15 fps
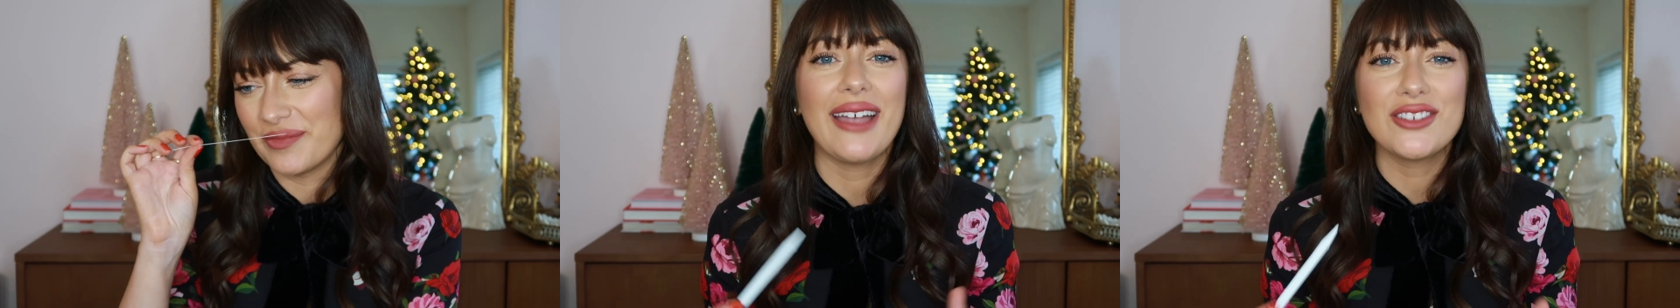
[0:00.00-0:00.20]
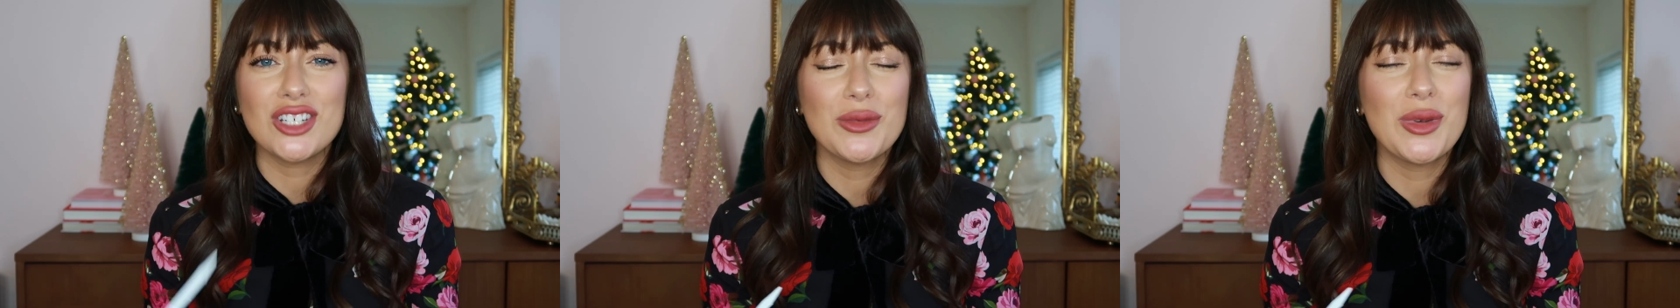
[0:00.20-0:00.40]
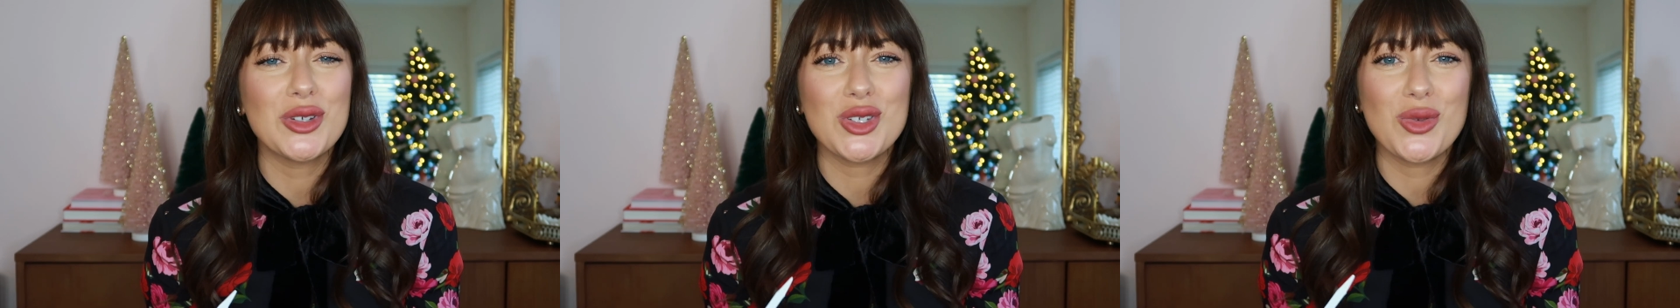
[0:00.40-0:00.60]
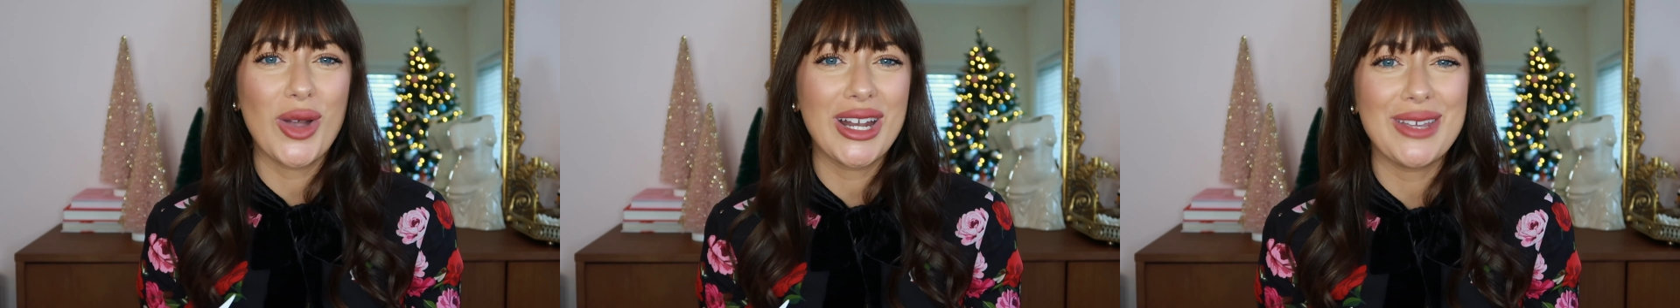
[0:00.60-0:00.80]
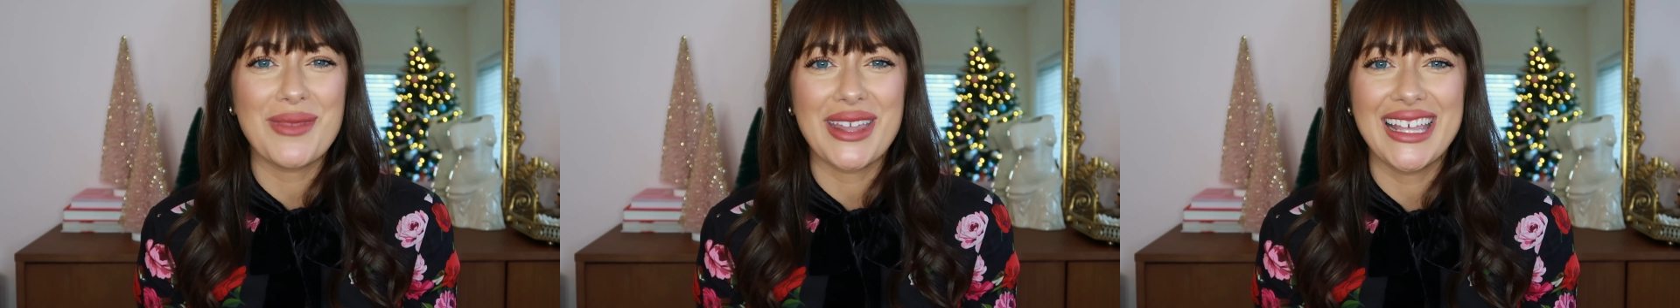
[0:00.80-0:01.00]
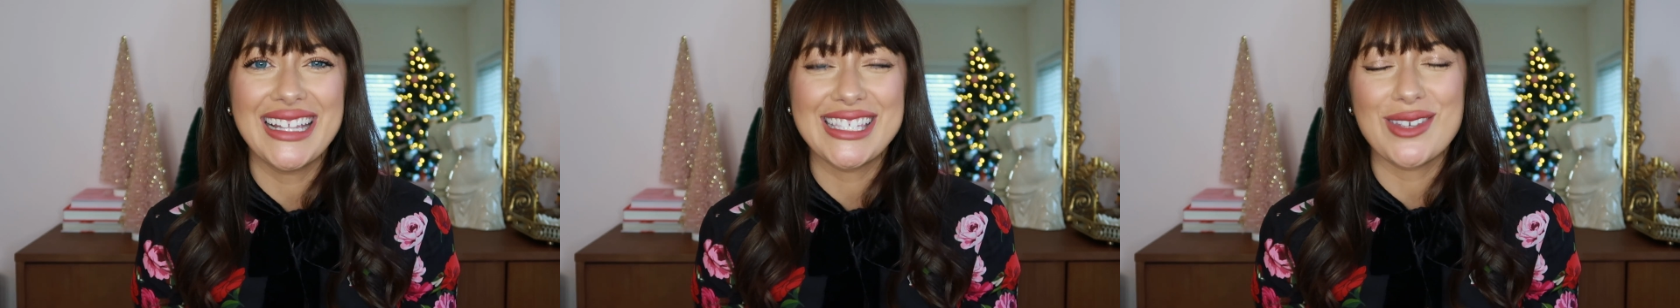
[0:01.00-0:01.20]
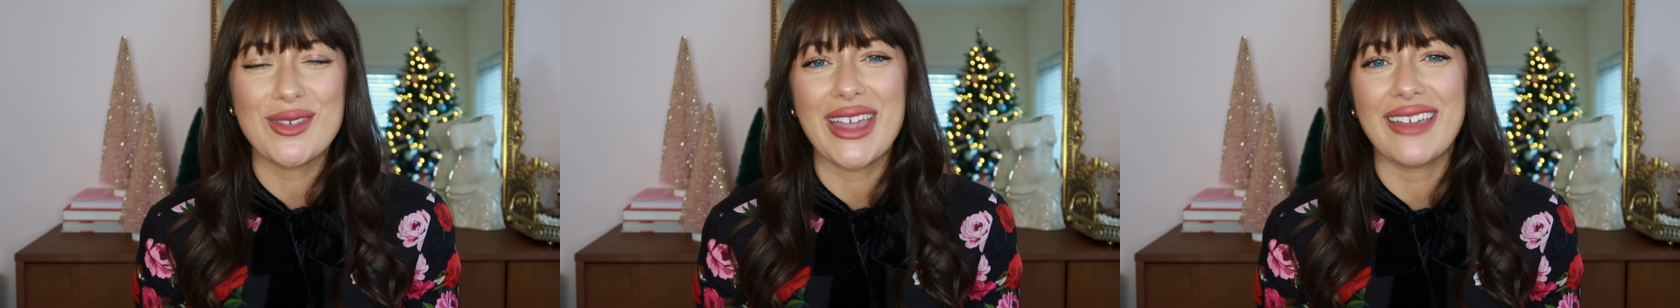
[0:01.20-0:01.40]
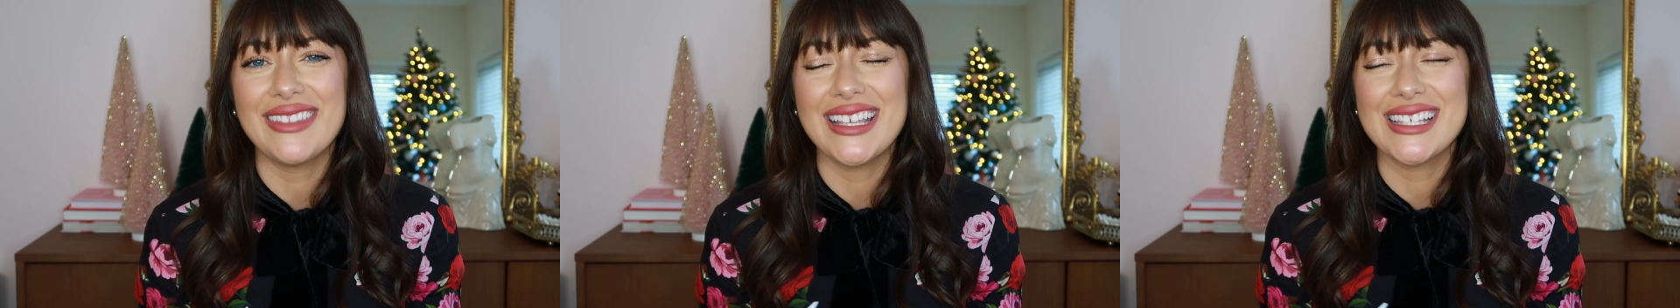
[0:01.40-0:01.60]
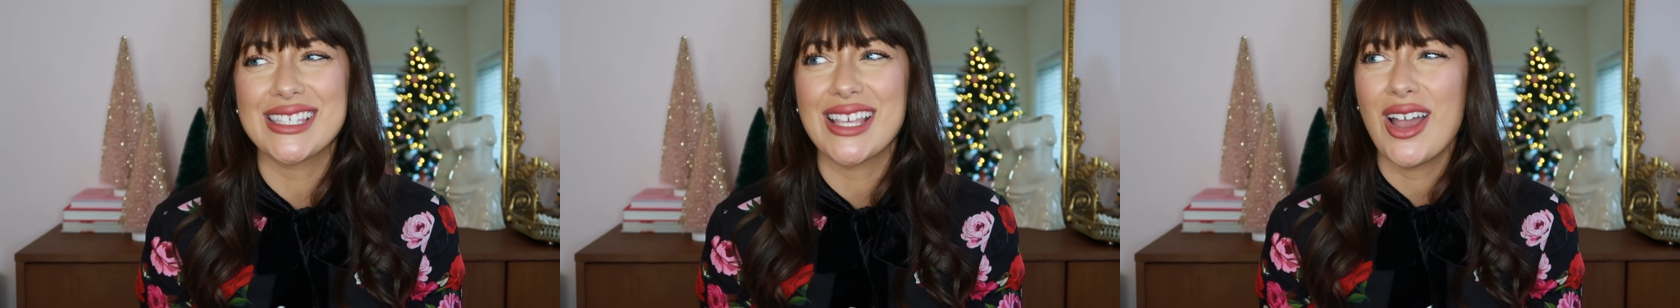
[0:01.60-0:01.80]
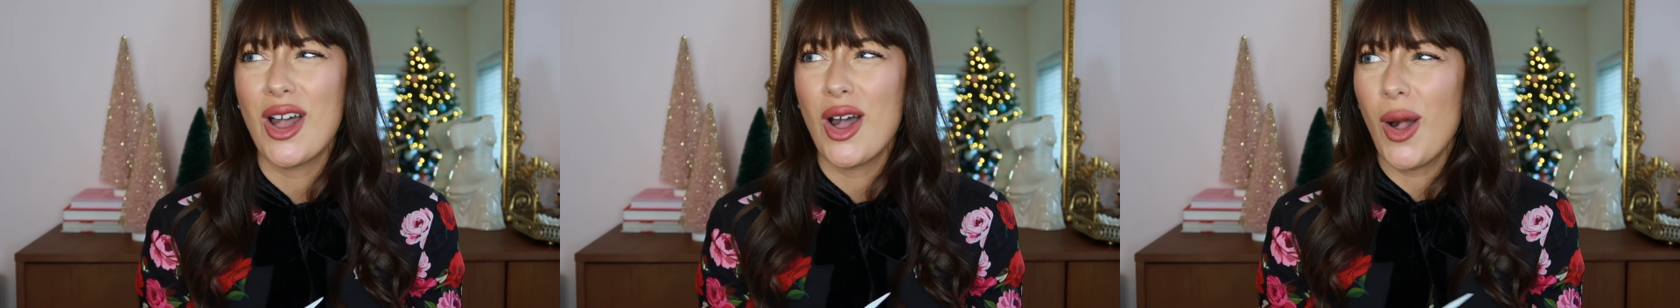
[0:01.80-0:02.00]
After about 20 minutes, you get this
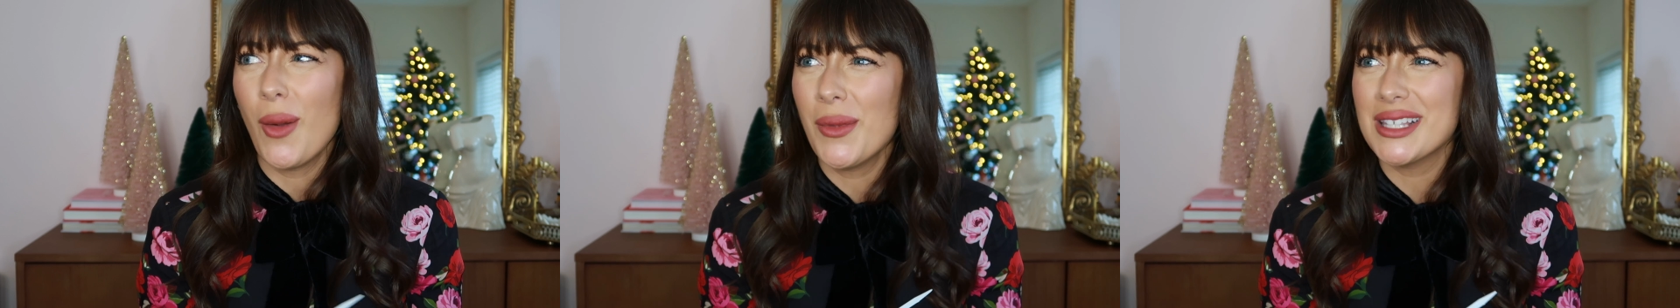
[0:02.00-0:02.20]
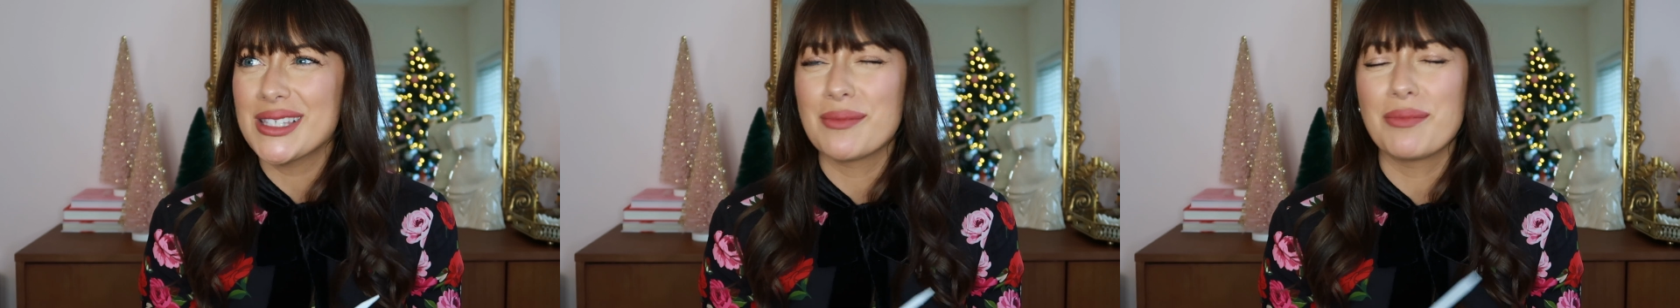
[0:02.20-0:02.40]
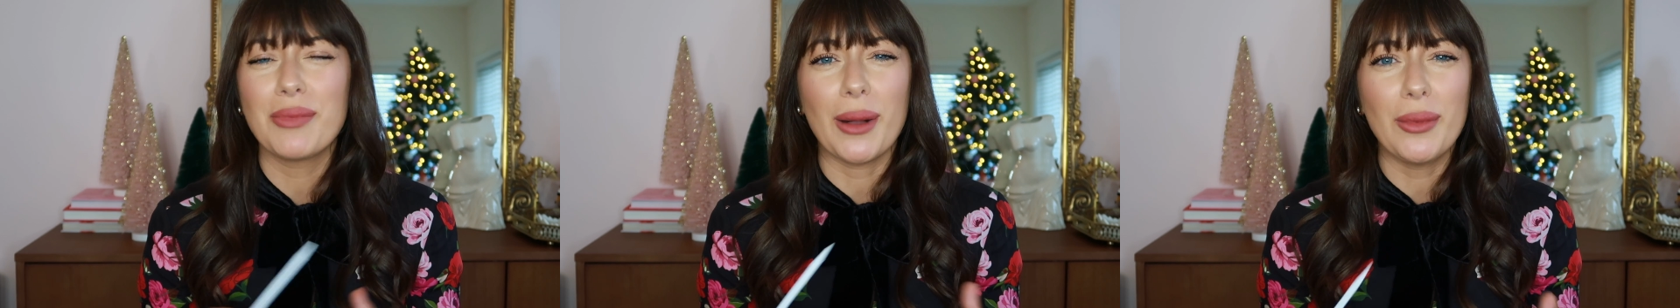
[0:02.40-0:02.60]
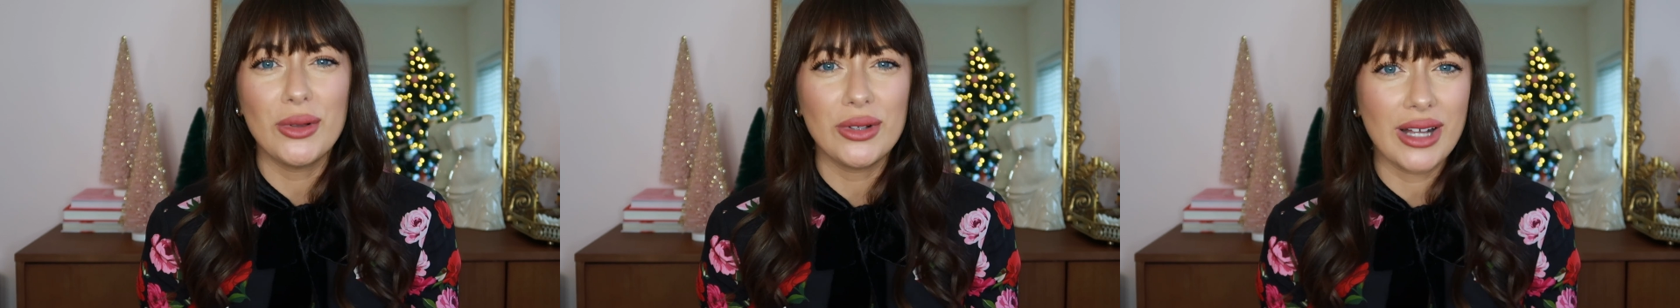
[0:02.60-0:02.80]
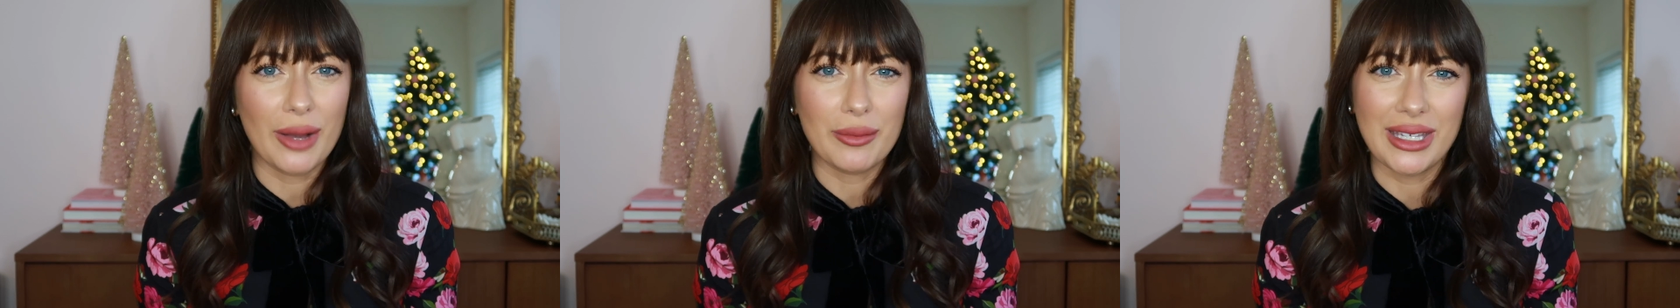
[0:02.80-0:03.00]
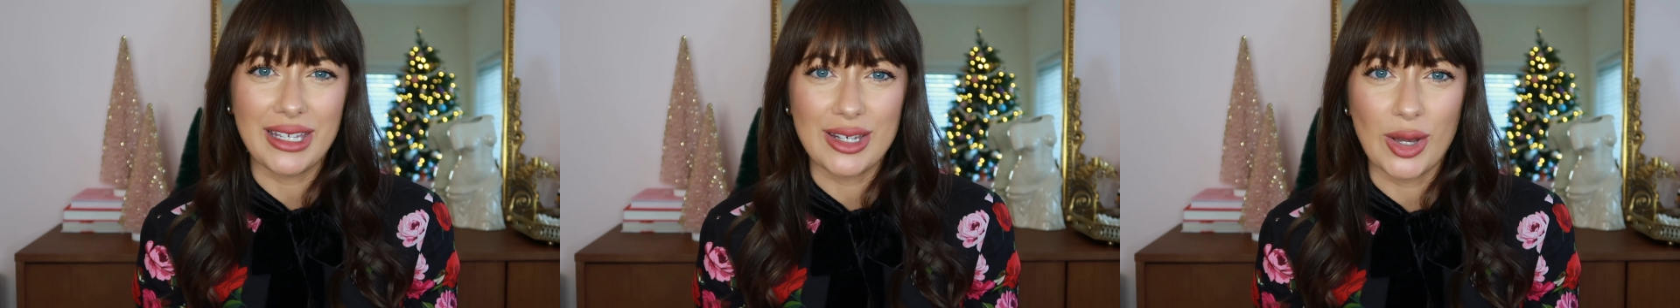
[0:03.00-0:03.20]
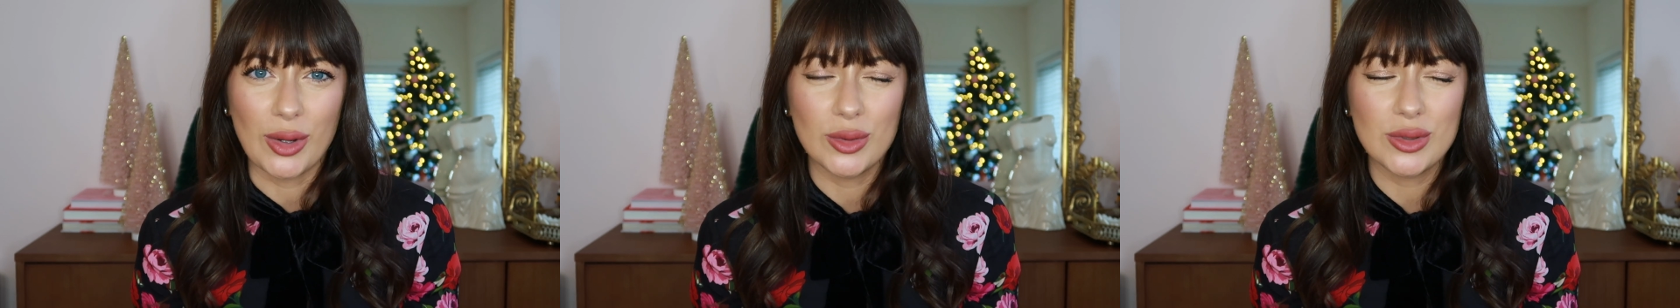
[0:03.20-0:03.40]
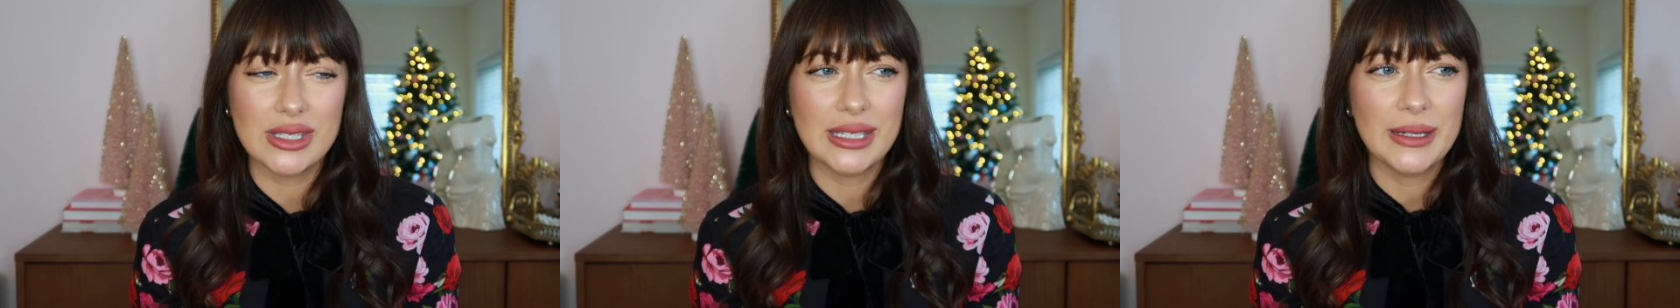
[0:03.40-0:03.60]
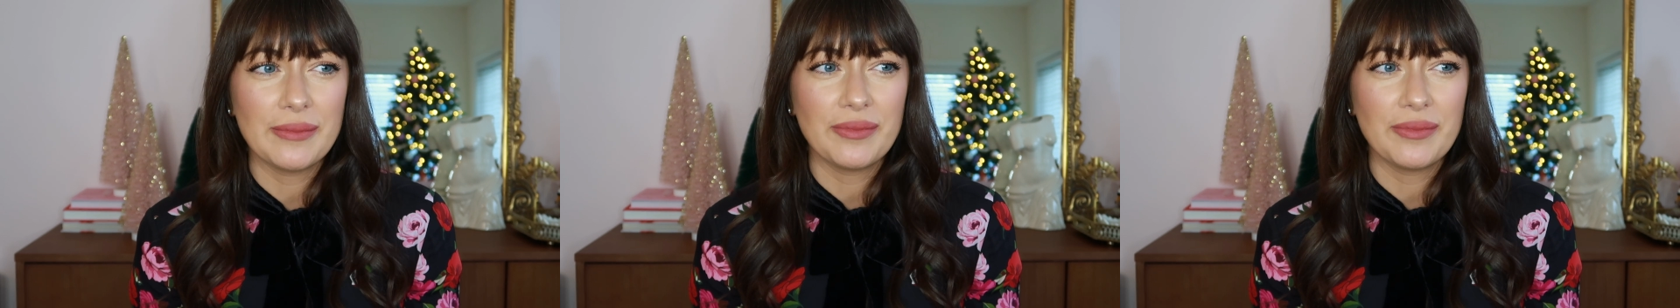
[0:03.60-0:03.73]
almost bubblegummy note.